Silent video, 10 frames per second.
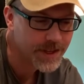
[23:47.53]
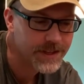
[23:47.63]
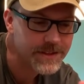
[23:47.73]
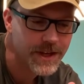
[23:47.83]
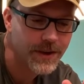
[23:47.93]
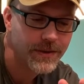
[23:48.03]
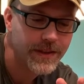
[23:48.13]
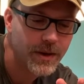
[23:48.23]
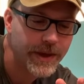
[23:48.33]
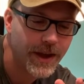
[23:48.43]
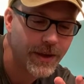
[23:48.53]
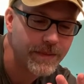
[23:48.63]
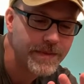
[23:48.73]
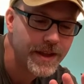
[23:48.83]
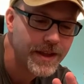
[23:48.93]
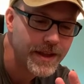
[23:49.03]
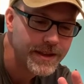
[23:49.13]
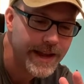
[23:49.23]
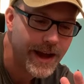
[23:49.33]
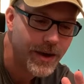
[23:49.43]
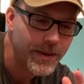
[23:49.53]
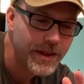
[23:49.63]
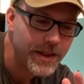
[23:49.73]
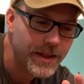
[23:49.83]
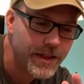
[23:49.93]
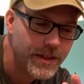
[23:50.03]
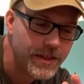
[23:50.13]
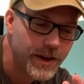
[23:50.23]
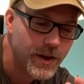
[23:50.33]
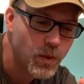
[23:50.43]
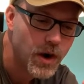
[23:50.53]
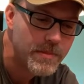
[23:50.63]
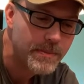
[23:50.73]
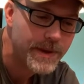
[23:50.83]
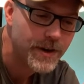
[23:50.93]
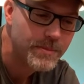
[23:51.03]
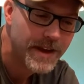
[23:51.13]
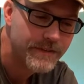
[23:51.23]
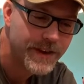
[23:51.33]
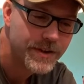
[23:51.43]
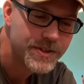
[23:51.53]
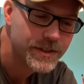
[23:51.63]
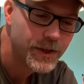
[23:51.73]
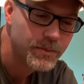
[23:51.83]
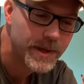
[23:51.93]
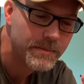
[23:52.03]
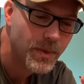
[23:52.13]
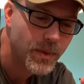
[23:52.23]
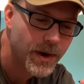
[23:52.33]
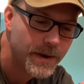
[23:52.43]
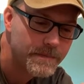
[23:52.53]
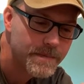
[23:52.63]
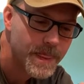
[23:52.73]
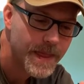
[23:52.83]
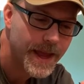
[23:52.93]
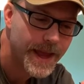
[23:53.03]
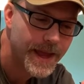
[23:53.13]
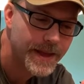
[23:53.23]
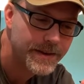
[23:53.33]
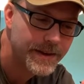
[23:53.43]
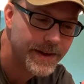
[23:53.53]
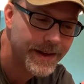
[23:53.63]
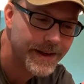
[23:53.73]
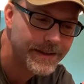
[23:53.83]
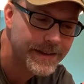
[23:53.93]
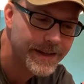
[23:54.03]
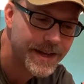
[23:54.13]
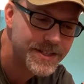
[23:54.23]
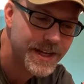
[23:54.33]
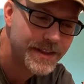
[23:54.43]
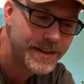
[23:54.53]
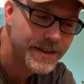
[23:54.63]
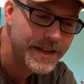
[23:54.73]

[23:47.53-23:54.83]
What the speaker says: So there we go. Now, they're gonna warm up here on my fingers a little bit more, and like I said,